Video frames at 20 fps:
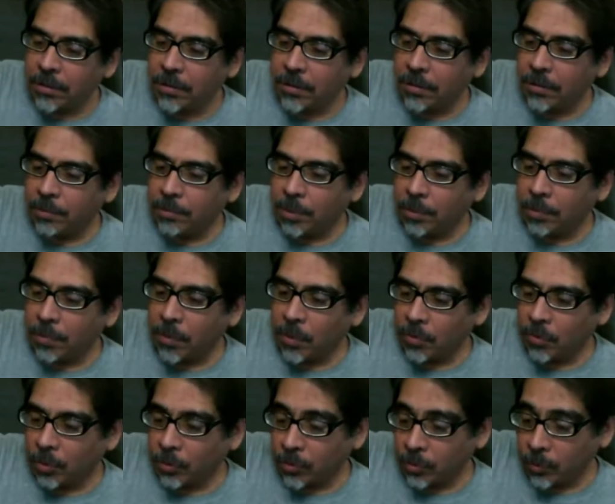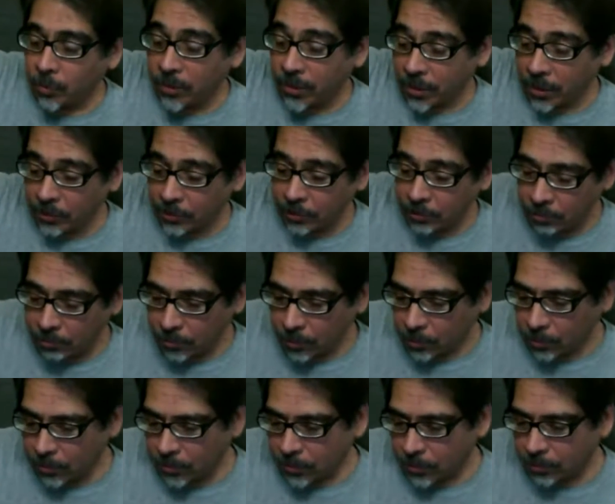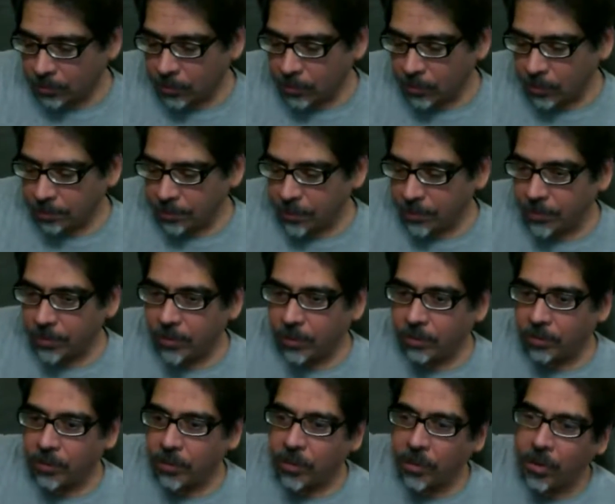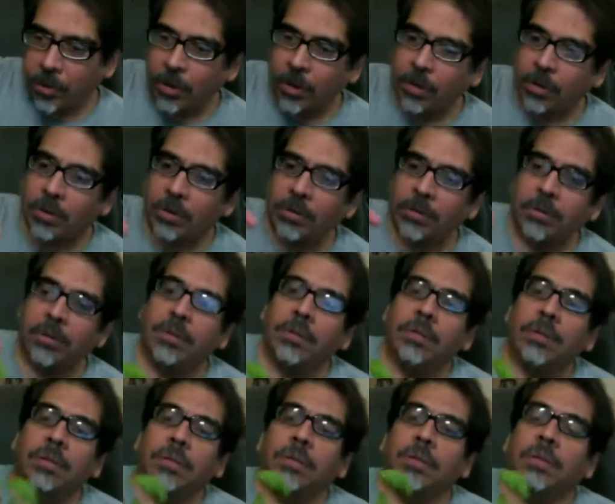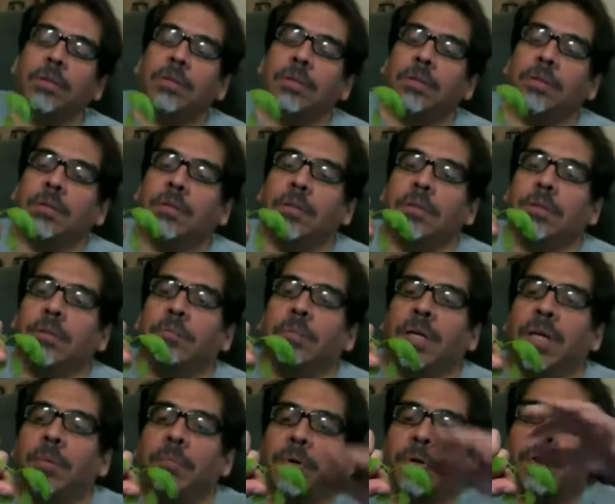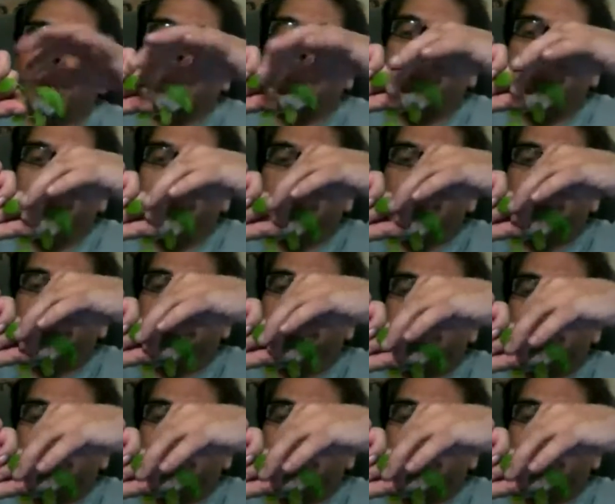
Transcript: to promote growth, so it's not growing so tall. But I'm going to go ahead and leave them